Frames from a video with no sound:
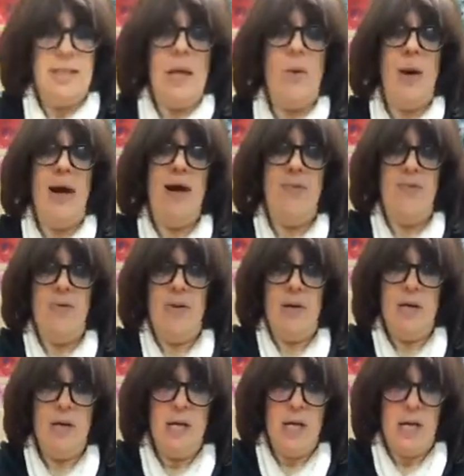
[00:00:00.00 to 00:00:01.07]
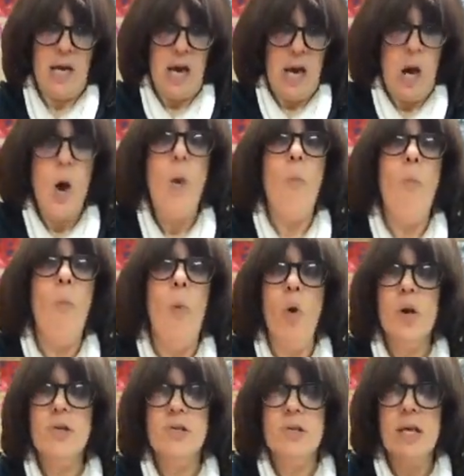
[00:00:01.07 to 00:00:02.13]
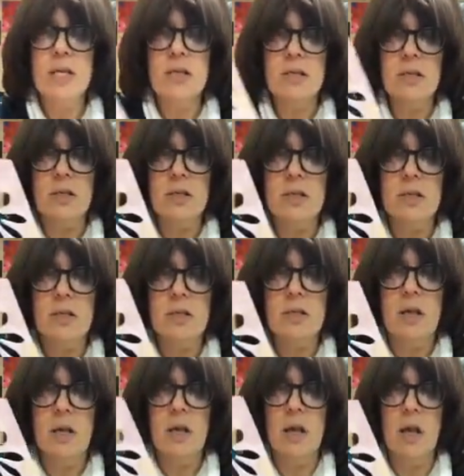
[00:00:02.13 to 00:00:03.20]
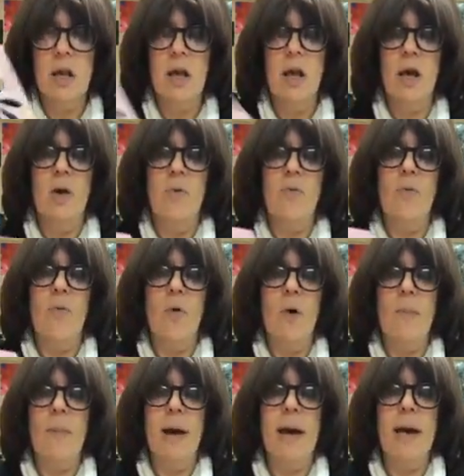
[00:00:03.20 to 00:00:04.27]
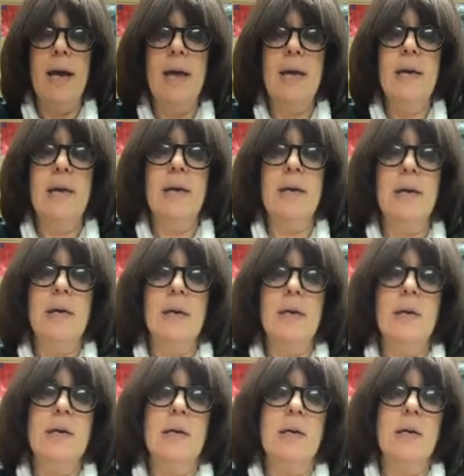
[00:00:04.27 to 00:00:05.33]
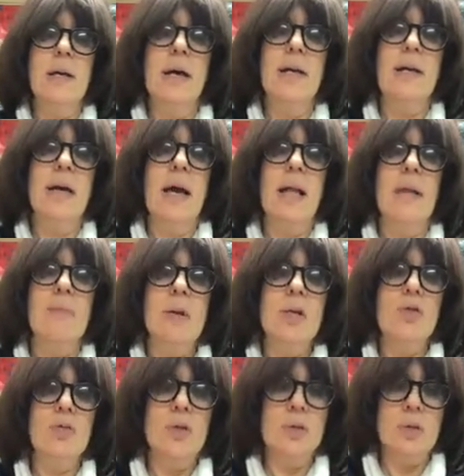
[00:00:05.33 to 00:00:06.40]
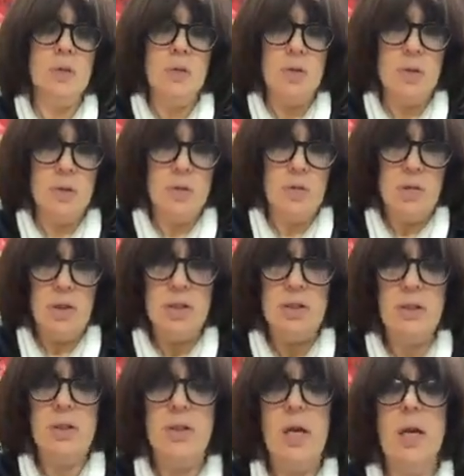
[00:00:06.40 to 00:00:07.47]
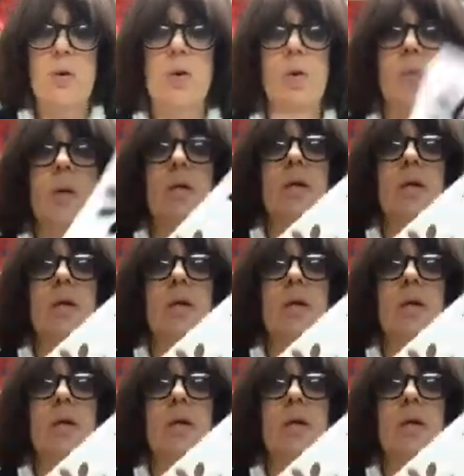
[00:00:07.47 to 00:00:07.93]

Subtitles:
I have more stencils for my elementary school students. I don't know what